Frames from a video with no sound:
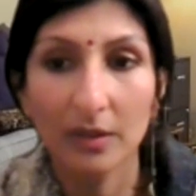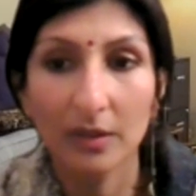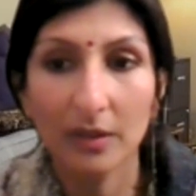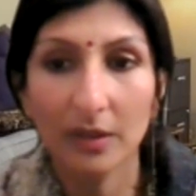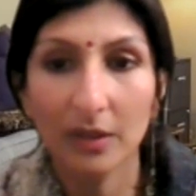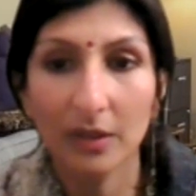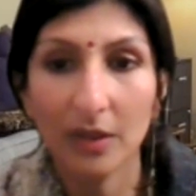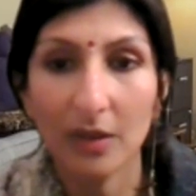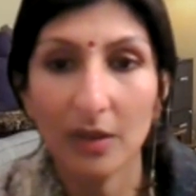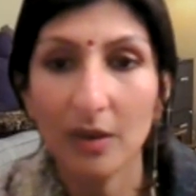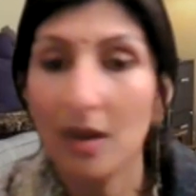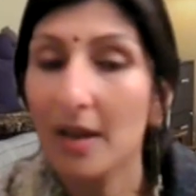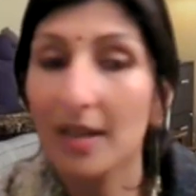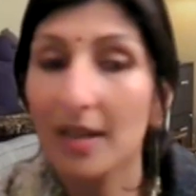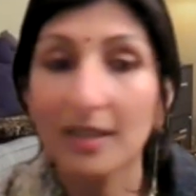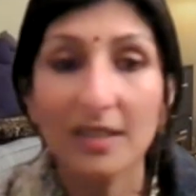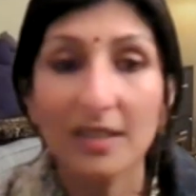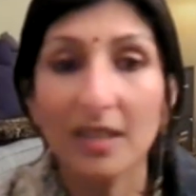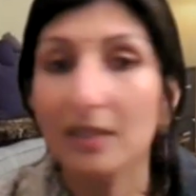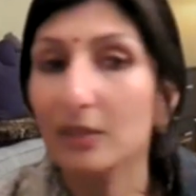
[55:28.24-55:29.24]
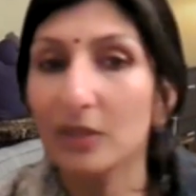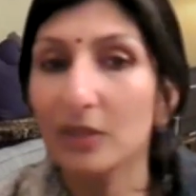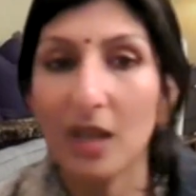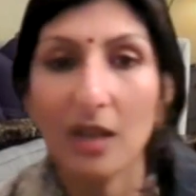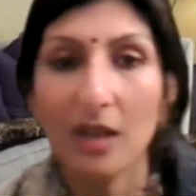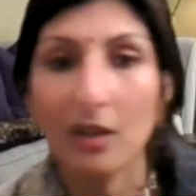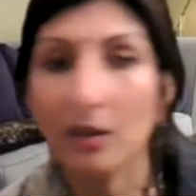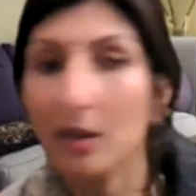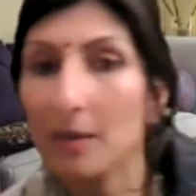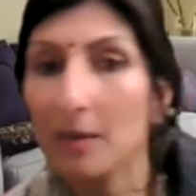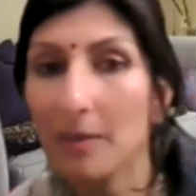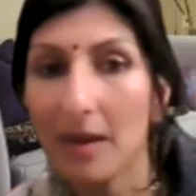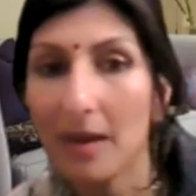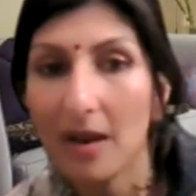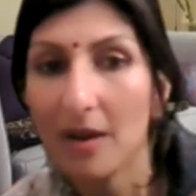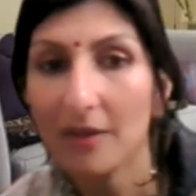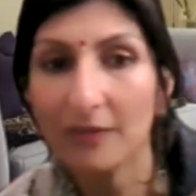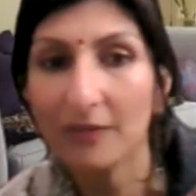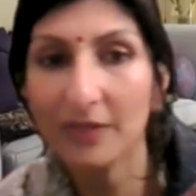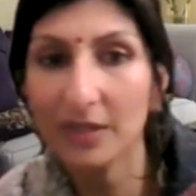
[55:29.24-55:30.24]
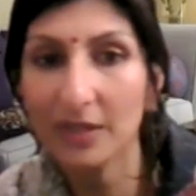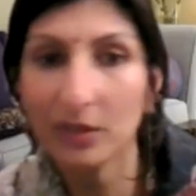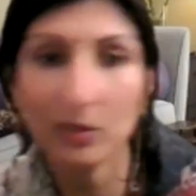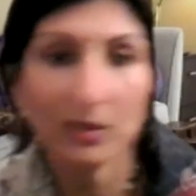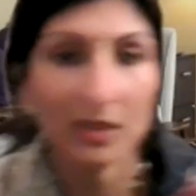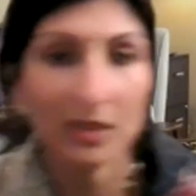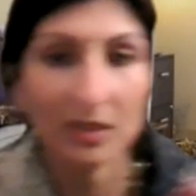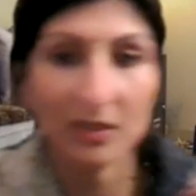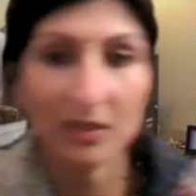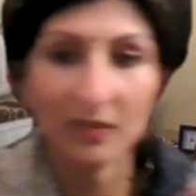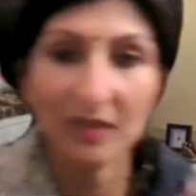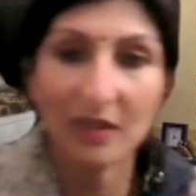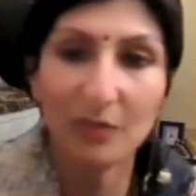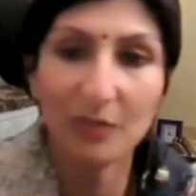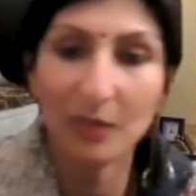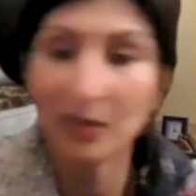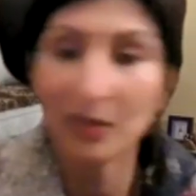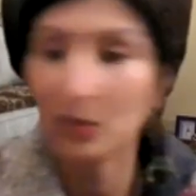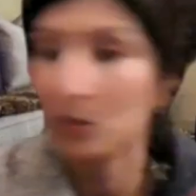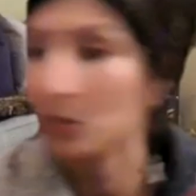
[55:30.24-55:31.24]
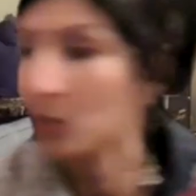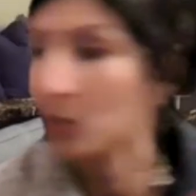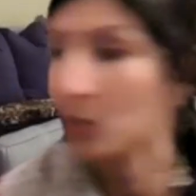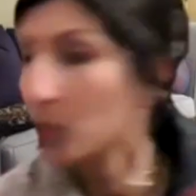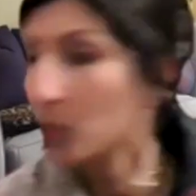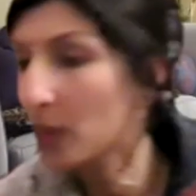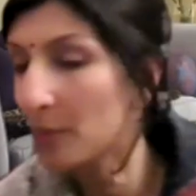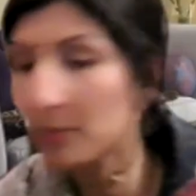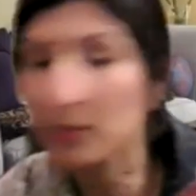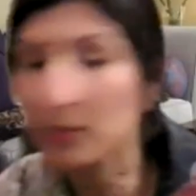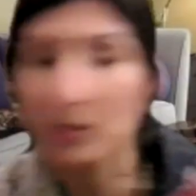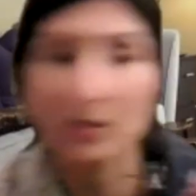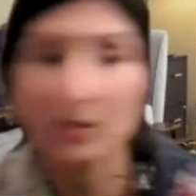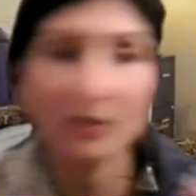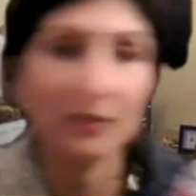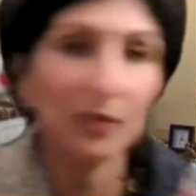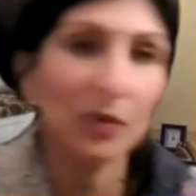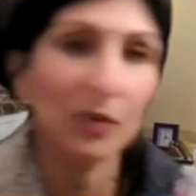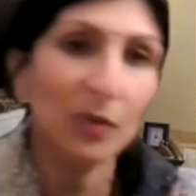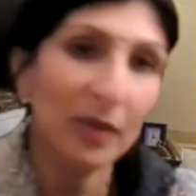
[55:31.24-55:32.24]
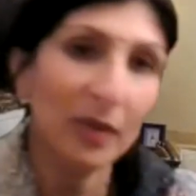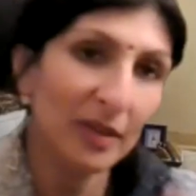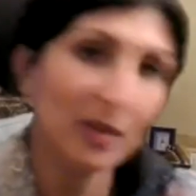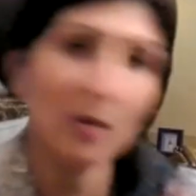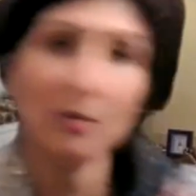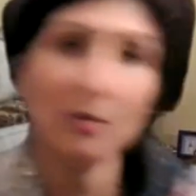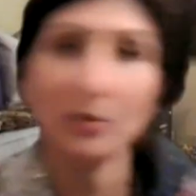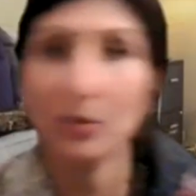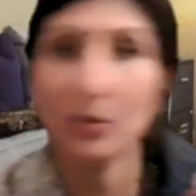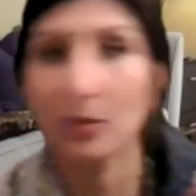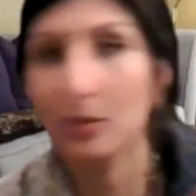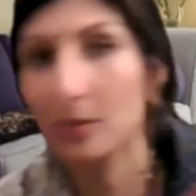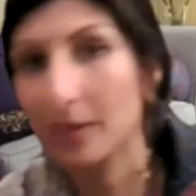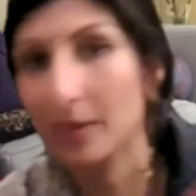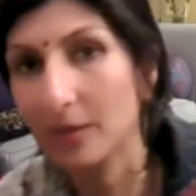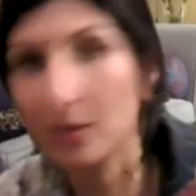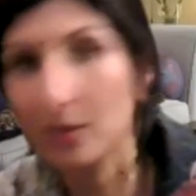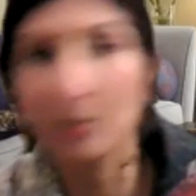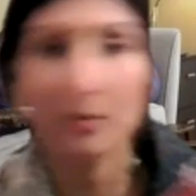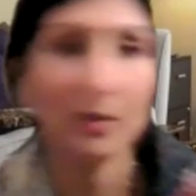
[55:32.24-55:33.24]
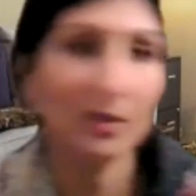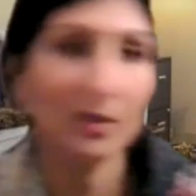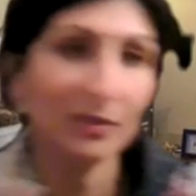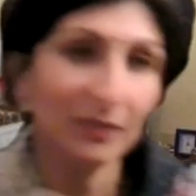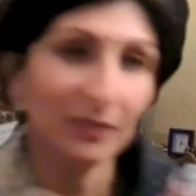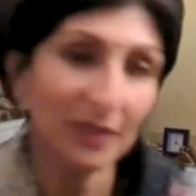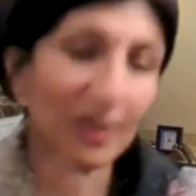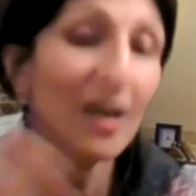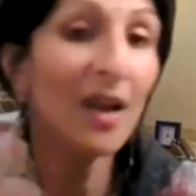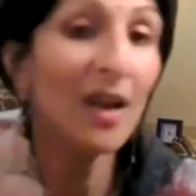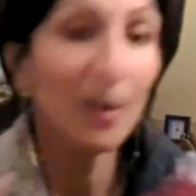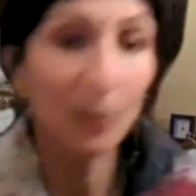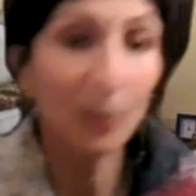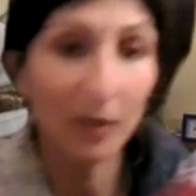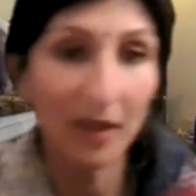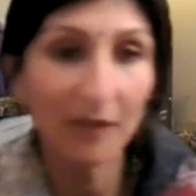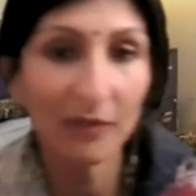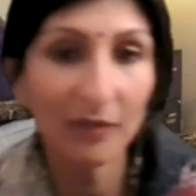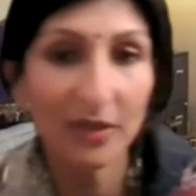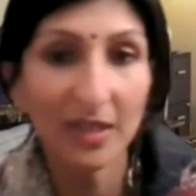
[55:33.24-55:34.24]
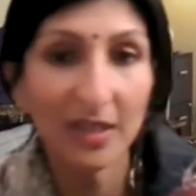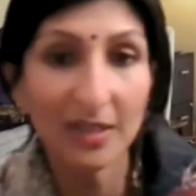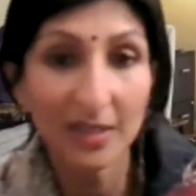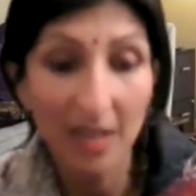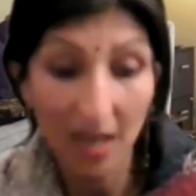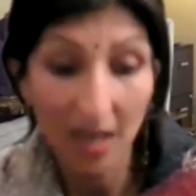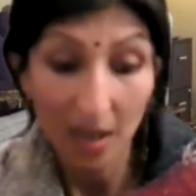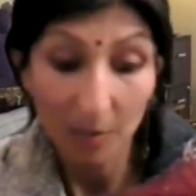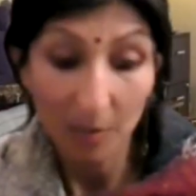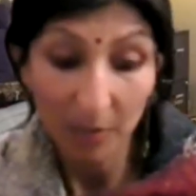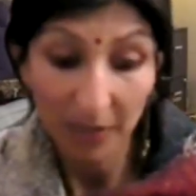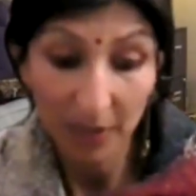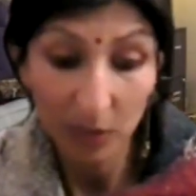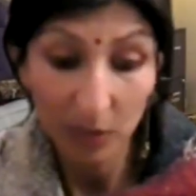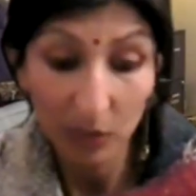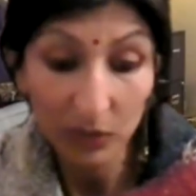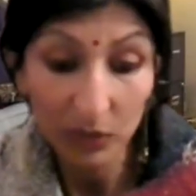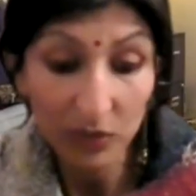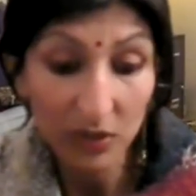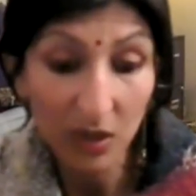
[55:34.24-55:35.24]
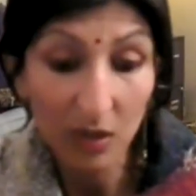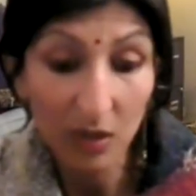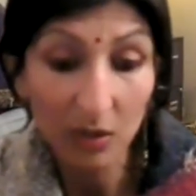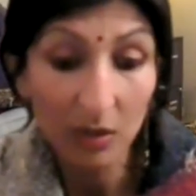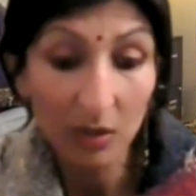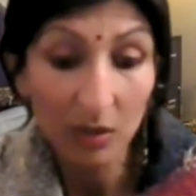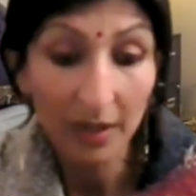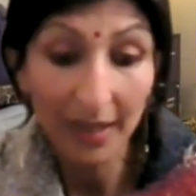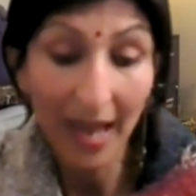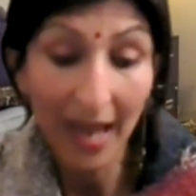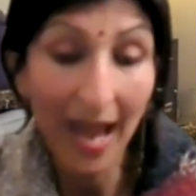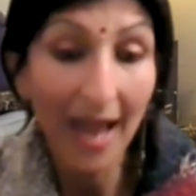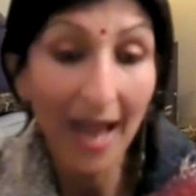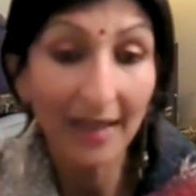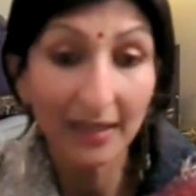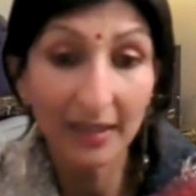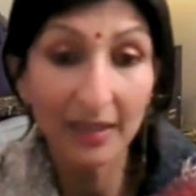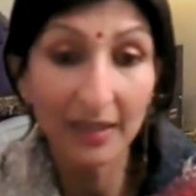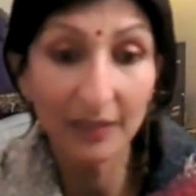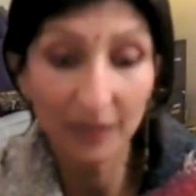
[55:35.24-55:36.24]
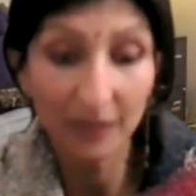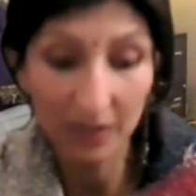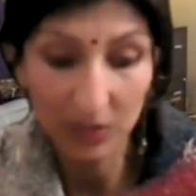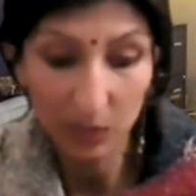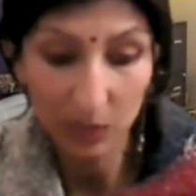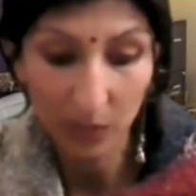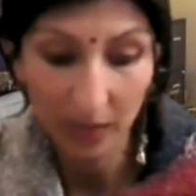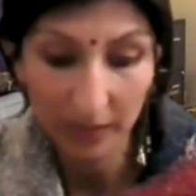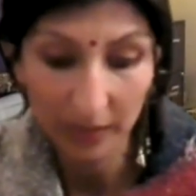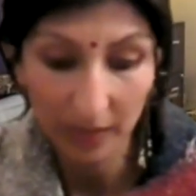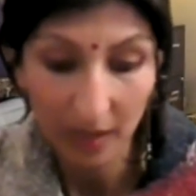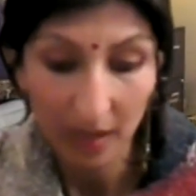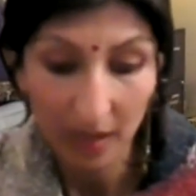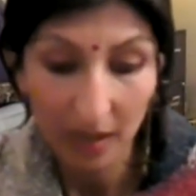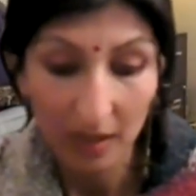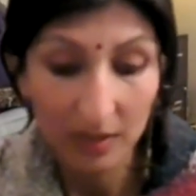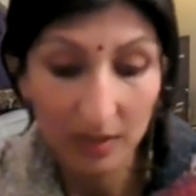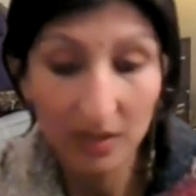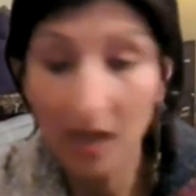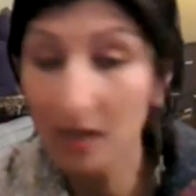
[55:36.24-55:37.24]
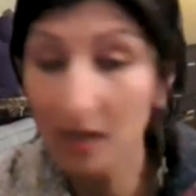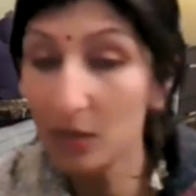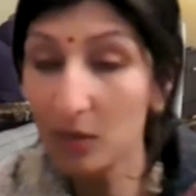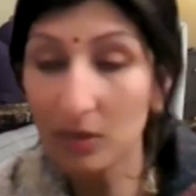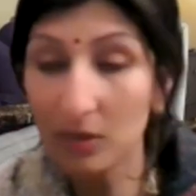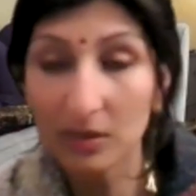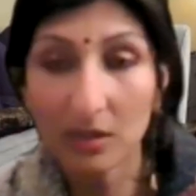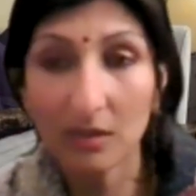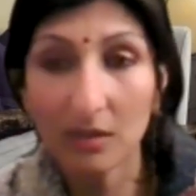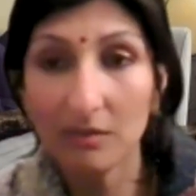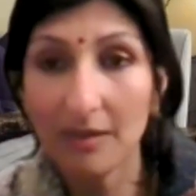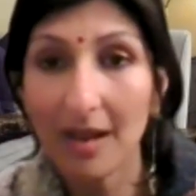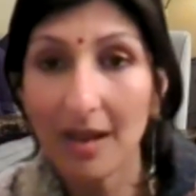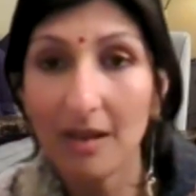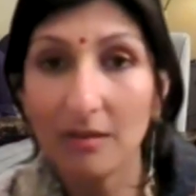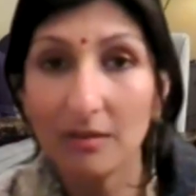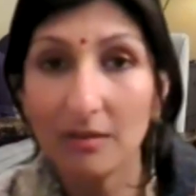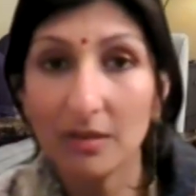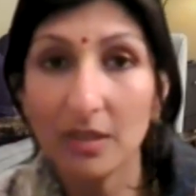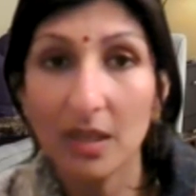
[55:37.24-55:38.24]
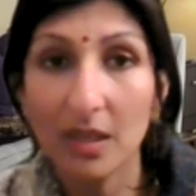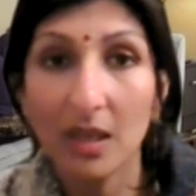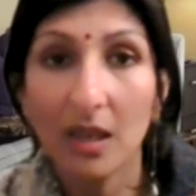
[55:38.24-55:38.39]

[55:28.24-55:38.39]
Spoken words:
You know, internal dialogue about our physical sense of self. We're tall, we're beautiful, we're not tall, we're not beautiful, whatever it is. But they also can leave us with dialogues around